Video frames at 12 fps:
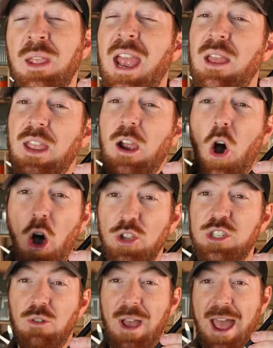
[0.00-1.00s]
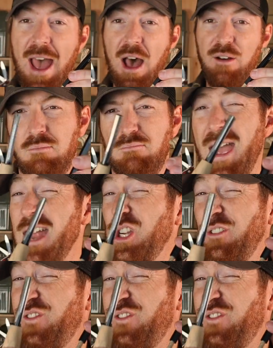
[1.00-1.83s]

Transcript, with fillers: And they also have matching